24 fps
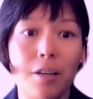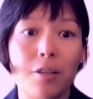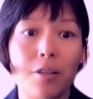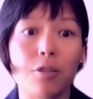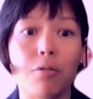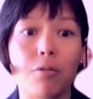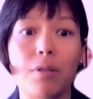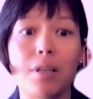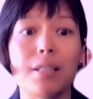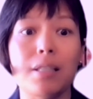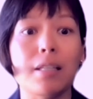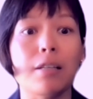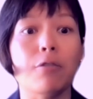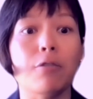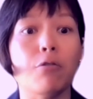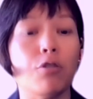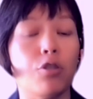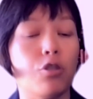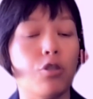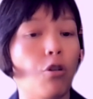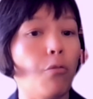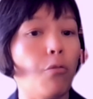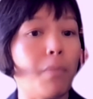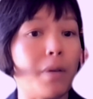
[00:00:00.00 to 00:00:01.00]
So this
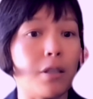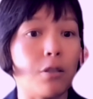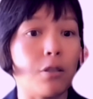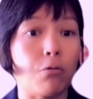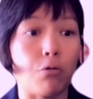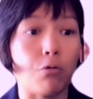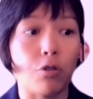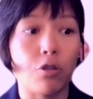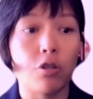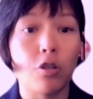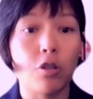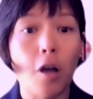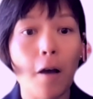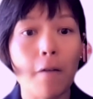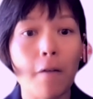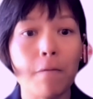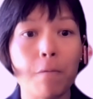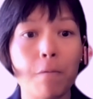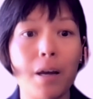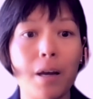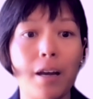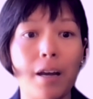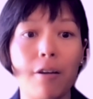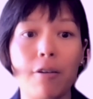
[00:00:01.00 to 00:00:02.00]
includes open source
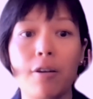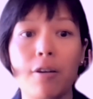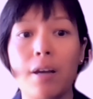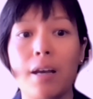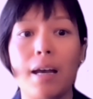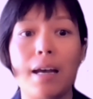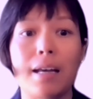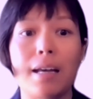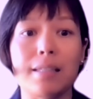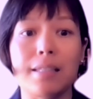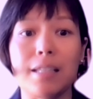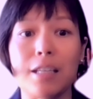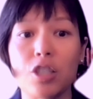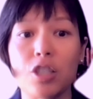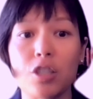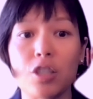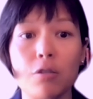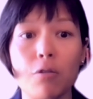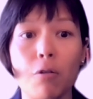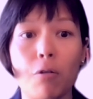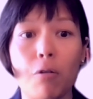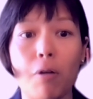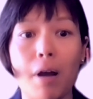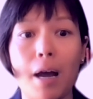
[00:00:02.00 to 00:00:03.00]
software,
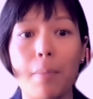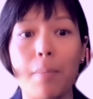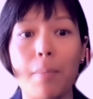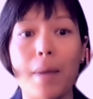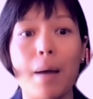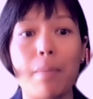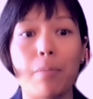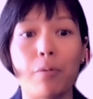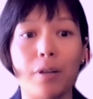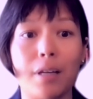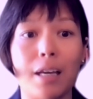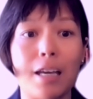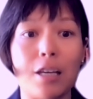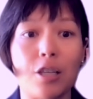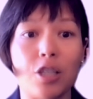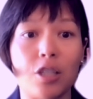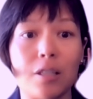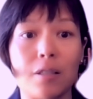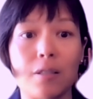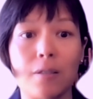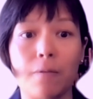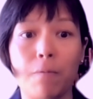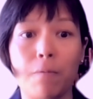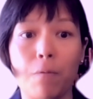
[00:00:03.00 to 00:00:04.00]
additional
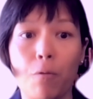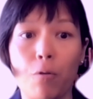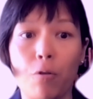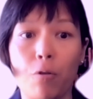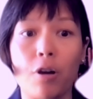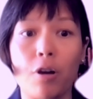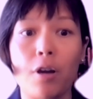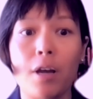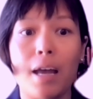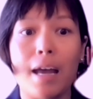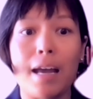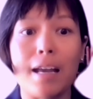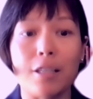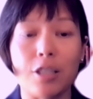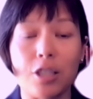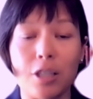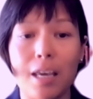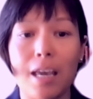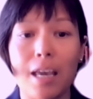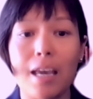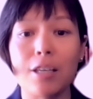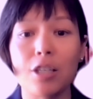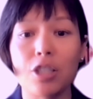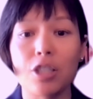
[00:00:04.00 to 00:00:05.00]
applications for
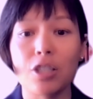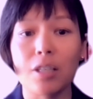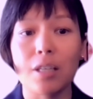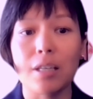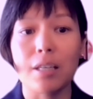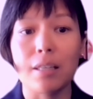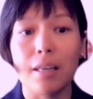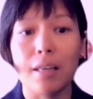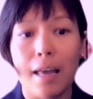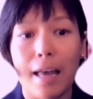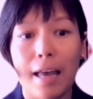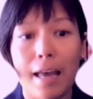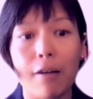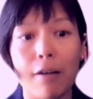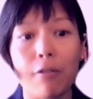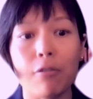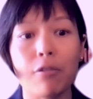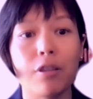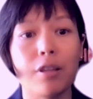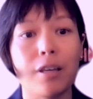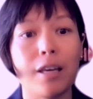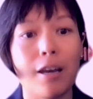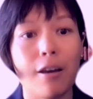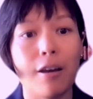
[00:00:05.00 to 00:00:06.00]
education,
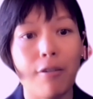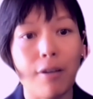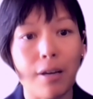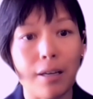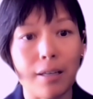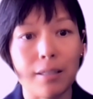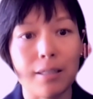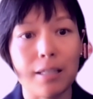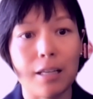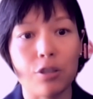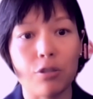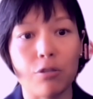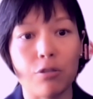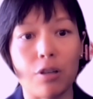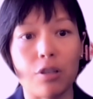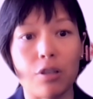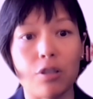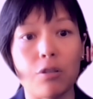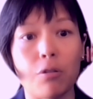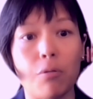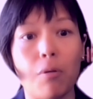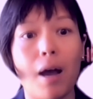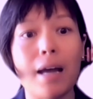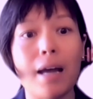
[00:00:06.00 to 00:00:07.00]
healthcare, et cetera.
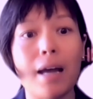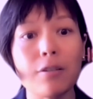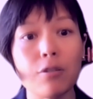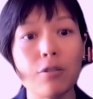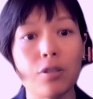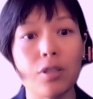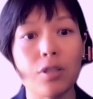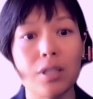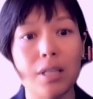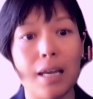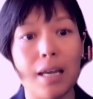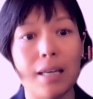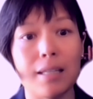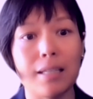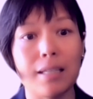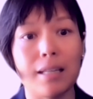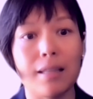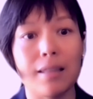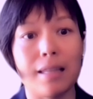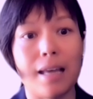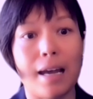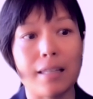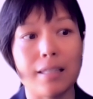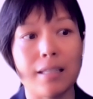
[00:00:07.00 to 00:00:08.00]
So
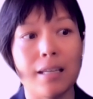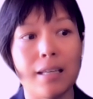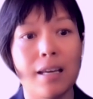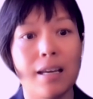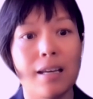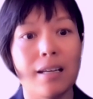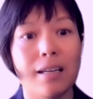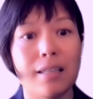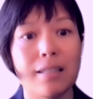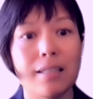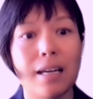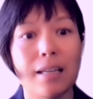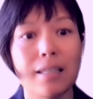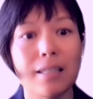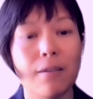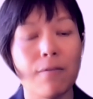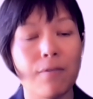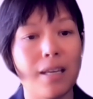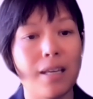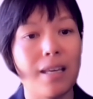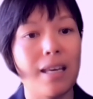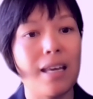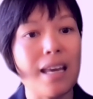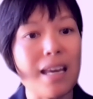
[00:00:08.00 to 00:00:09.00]
understanding that
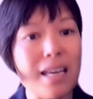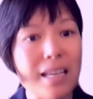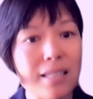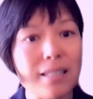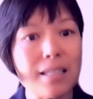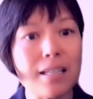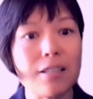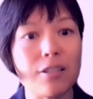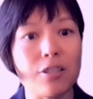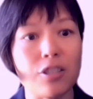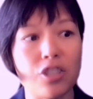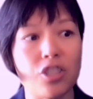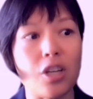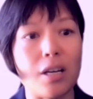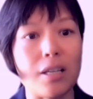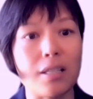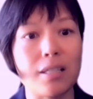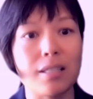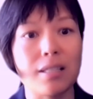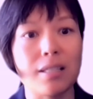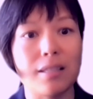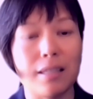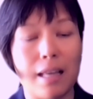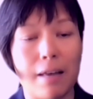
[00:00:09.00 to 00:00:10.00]
connectivity isn't
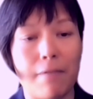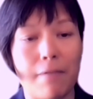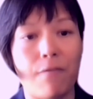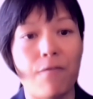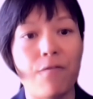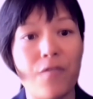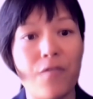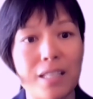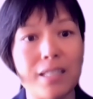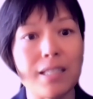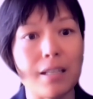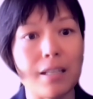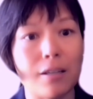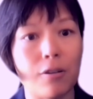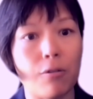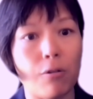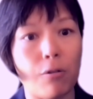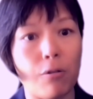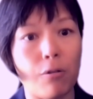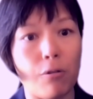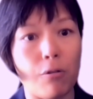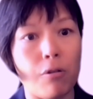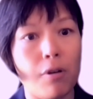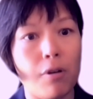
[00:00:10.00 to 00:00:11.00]
just the
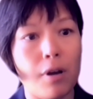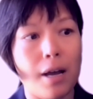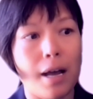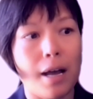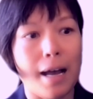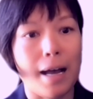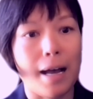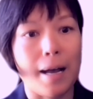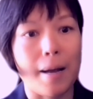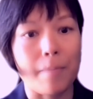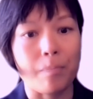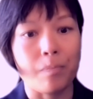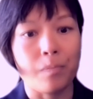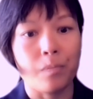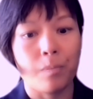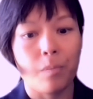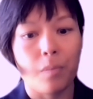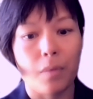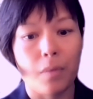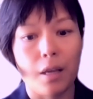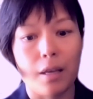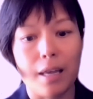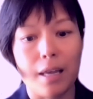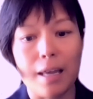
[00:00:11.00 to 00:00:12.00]
physical
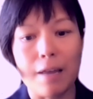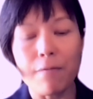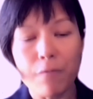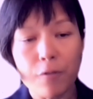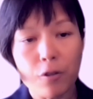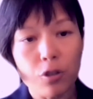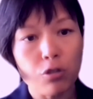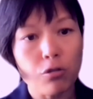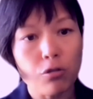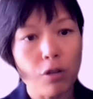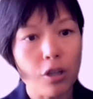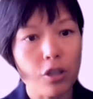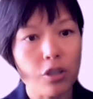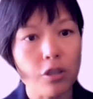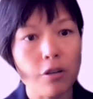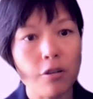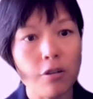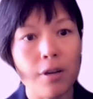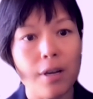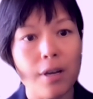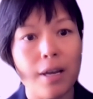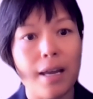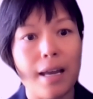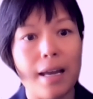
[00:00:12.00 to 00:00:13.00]

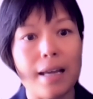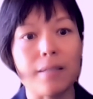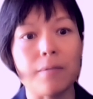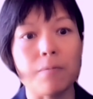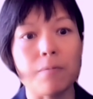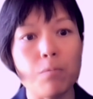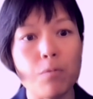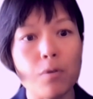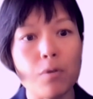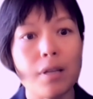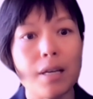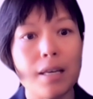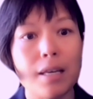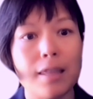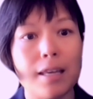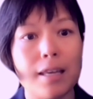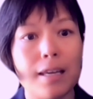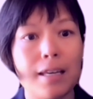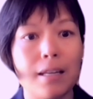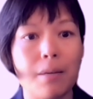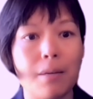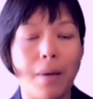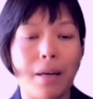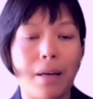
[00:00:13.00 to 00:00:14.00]
infrastructure, it's really
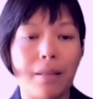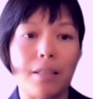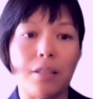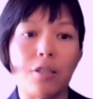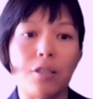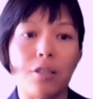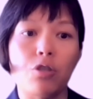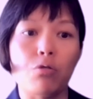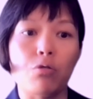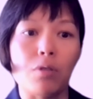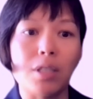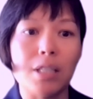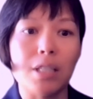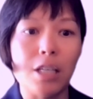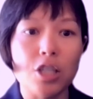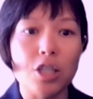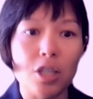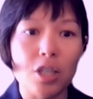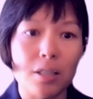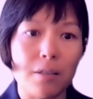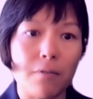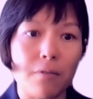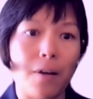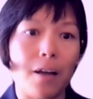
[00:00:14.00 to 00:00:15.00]
thinking about the
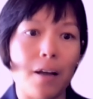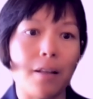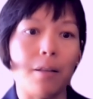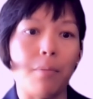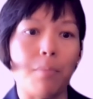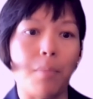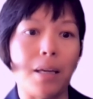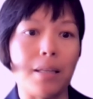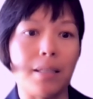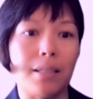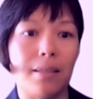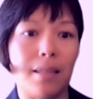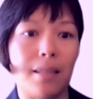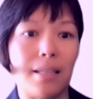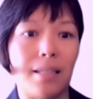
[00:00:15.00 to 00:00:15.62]
strategic development, the